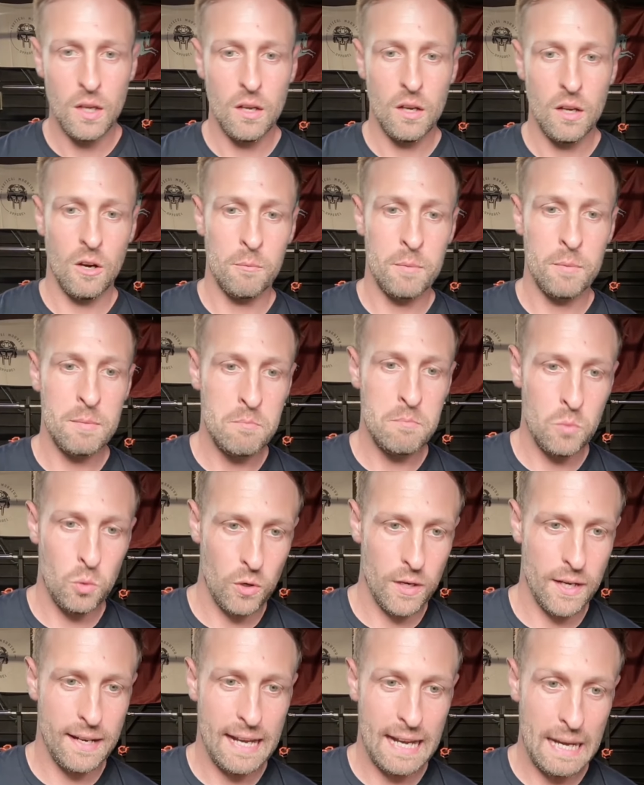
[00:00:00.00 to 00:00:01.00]
I'll be more
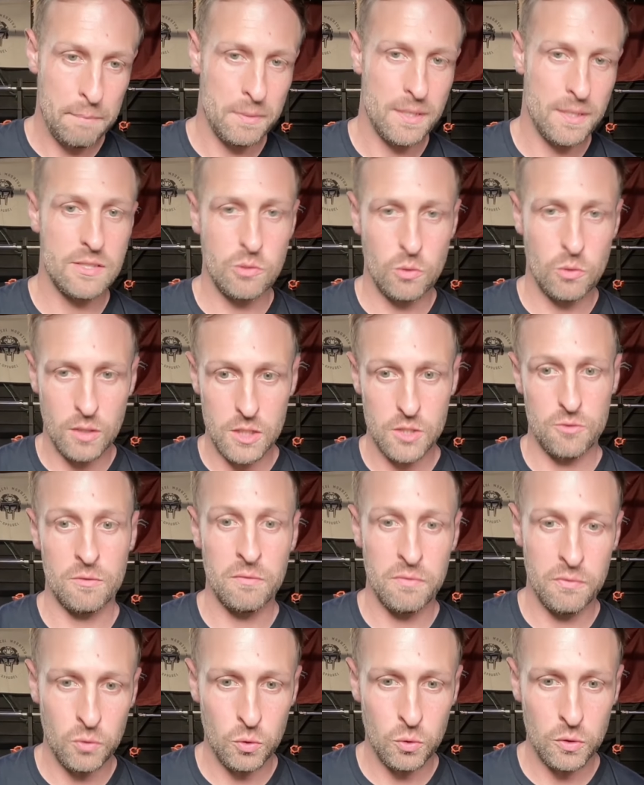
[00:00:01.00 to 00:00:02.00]
than happy to answer them
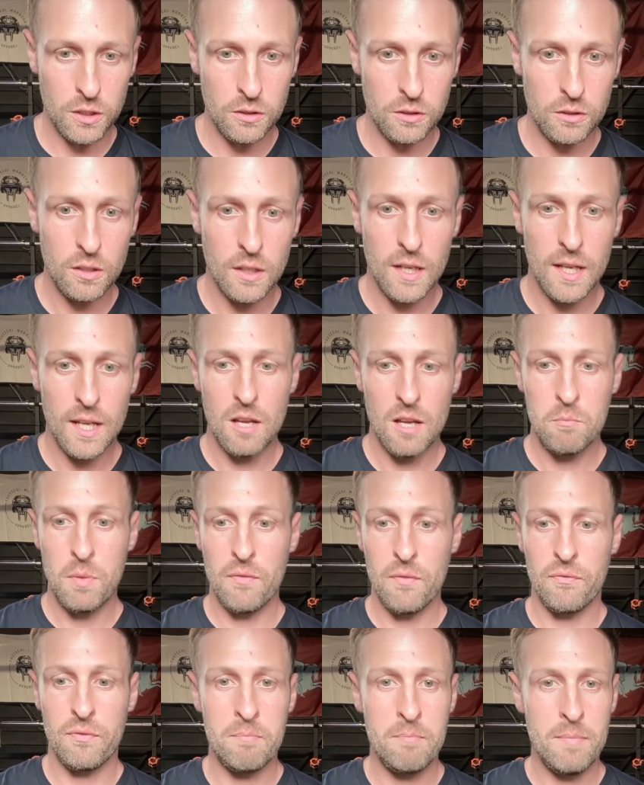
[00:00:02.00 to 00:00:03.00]
for you.
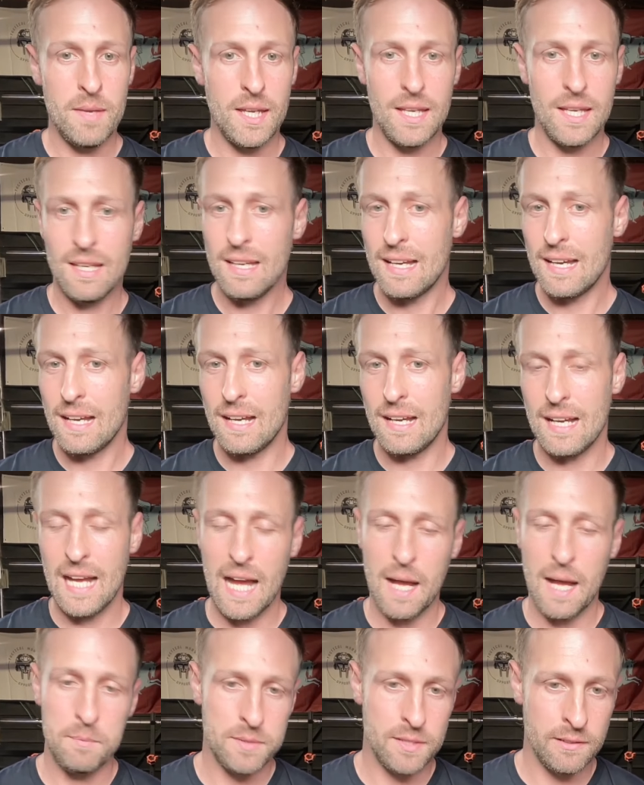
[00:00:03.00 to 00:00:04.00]
But for me,
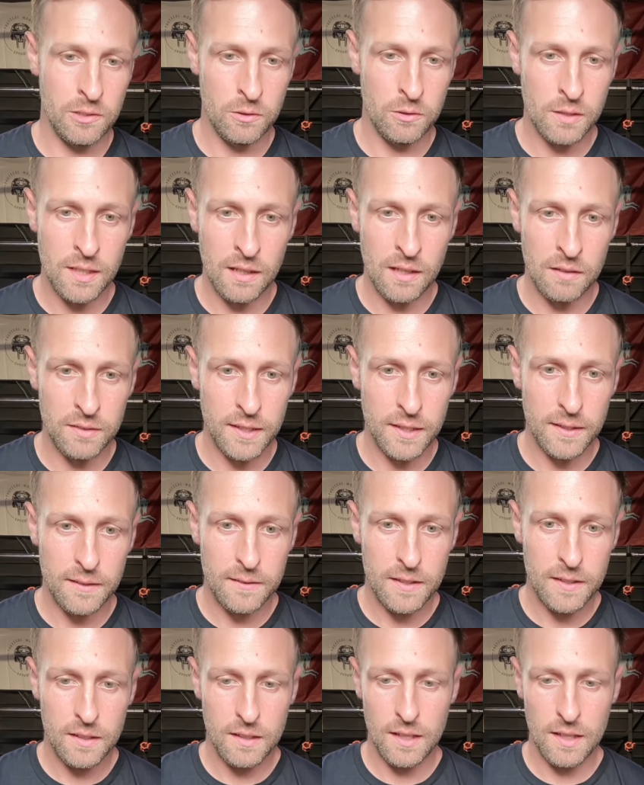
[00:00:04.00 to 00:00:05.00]
absolutely love it.
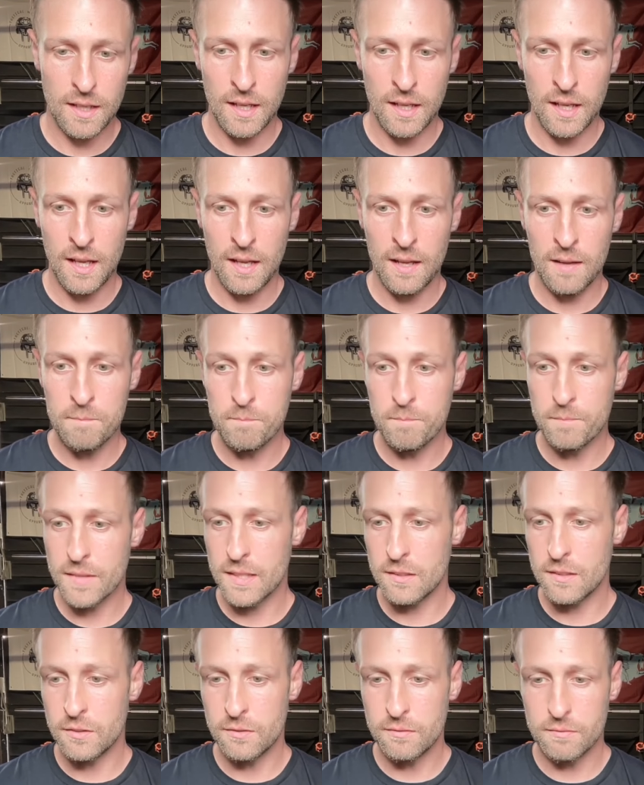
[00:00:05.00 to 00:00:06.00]
Um,
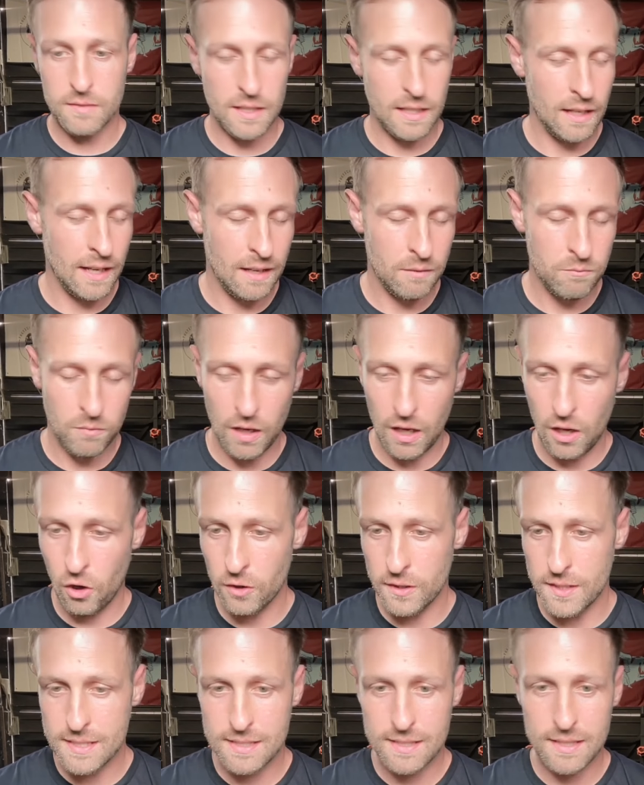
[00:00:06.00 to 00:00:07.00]

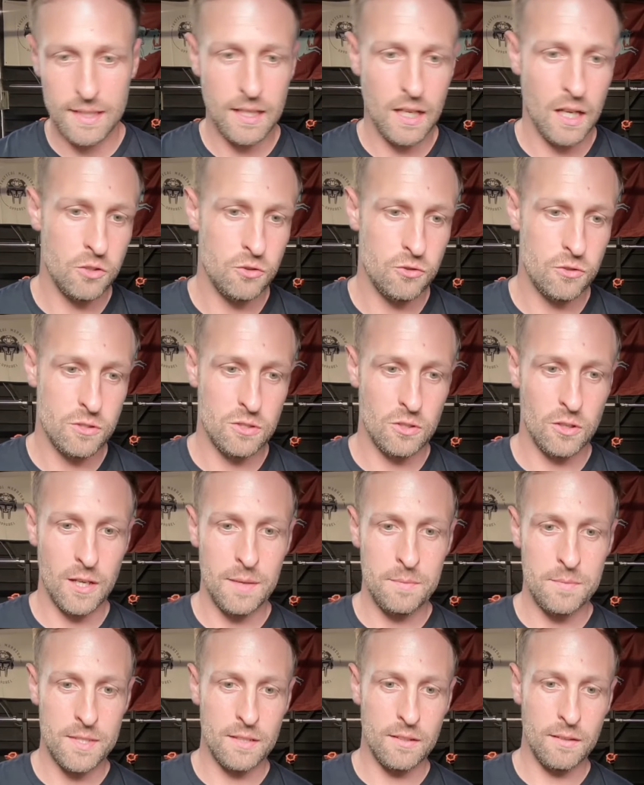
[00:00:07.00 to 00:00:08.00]
honesty, 100
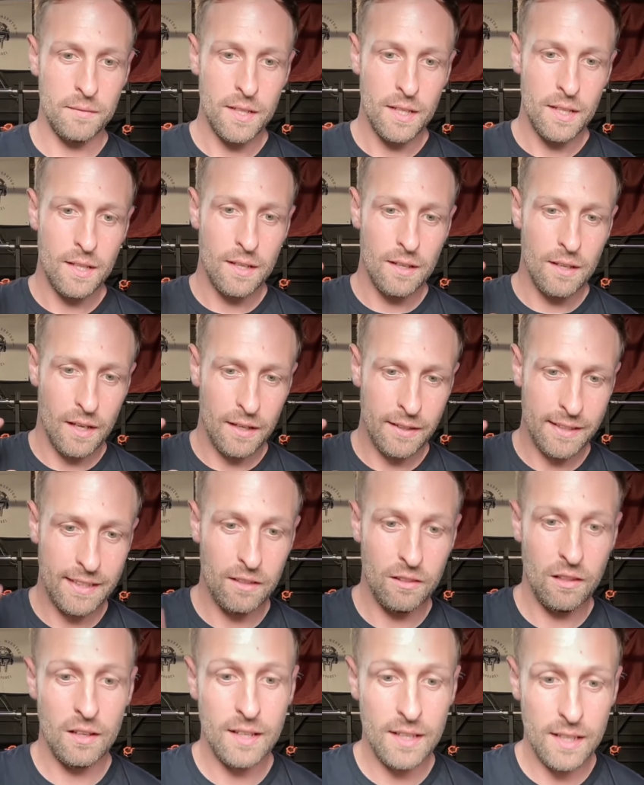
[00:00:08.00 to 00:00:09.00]
times, and I'm I,
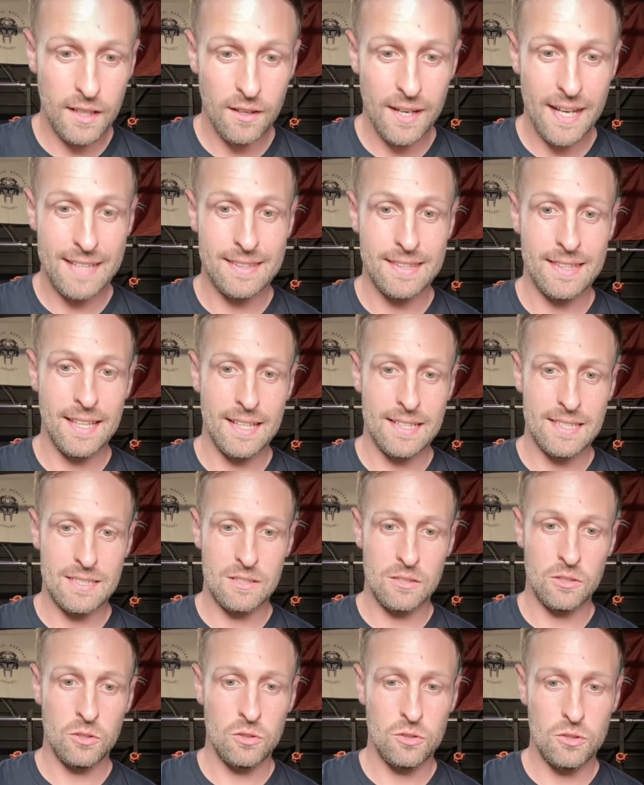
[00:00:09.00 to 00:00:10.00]
luckily, I had this
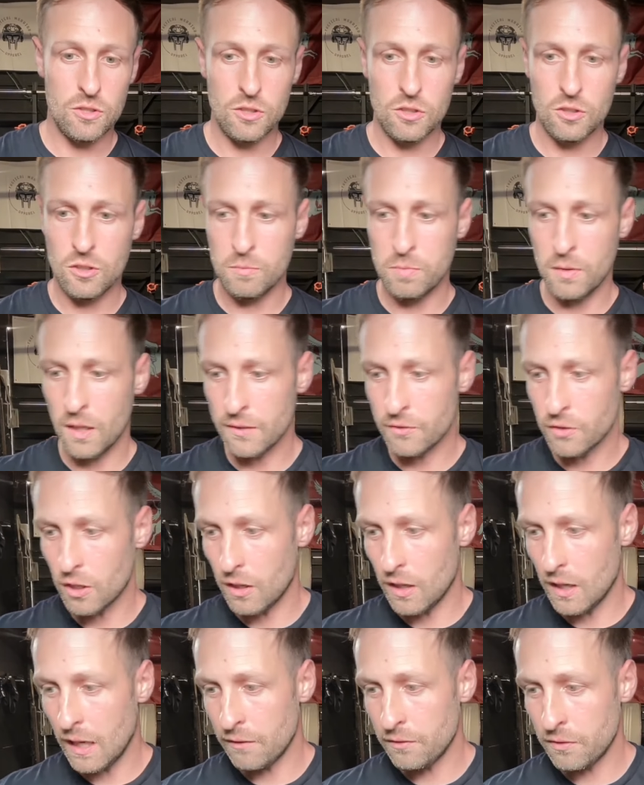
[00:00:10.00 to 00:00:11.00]
YouTube. I've got
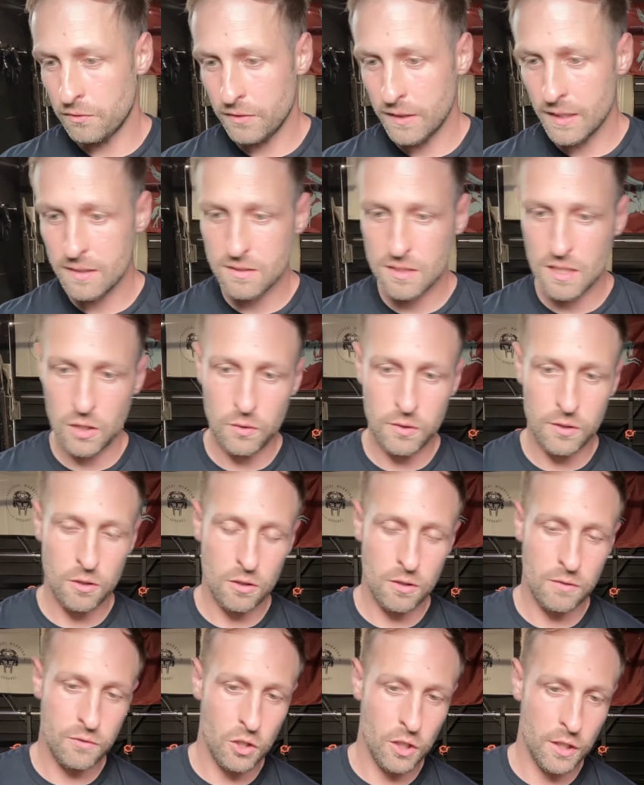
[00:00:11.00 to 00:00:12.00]
other things going on.
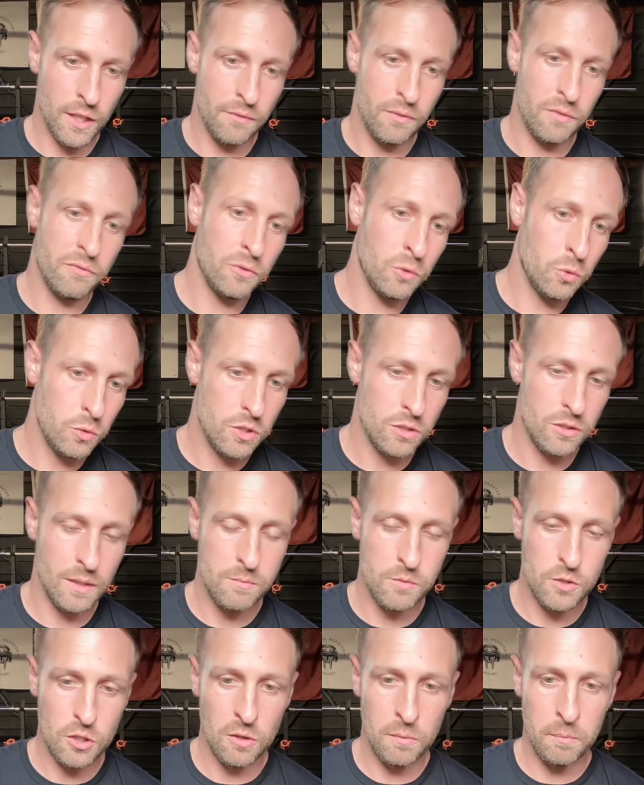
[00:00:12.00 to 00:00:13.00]
I've got another full time
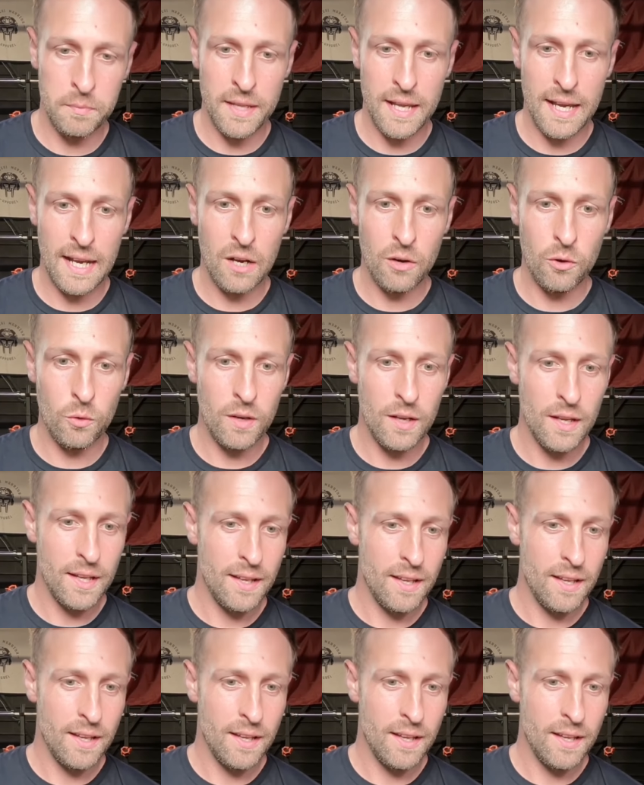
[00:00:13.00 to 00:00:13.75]
job now.